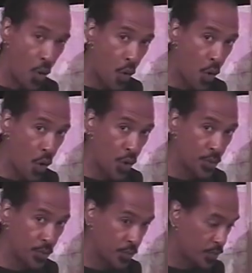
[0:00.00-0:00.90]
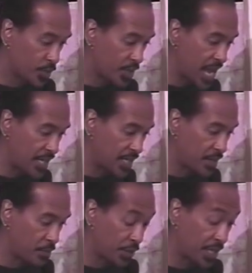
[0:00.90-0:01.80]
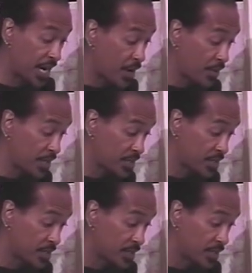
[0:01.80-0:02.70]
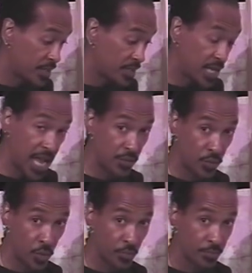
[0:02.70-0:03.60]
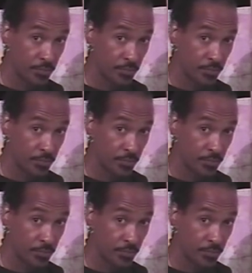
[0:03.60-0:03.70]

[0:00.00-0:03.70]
on that precarious tightrope